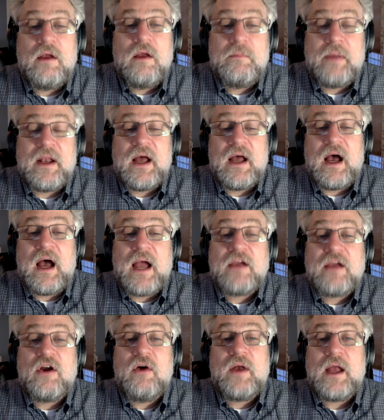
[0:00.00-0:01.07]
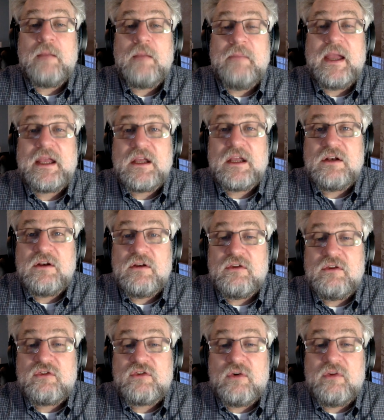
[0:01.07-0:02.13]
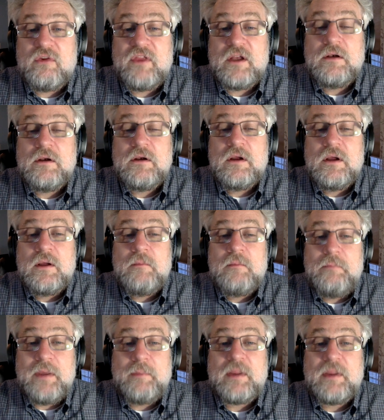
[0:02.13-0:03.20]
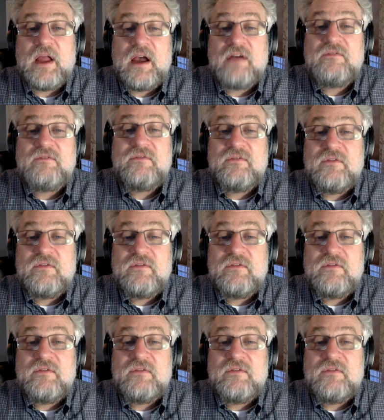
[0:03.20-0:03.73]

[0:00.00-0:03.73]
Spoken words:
but I go and I make it so that people have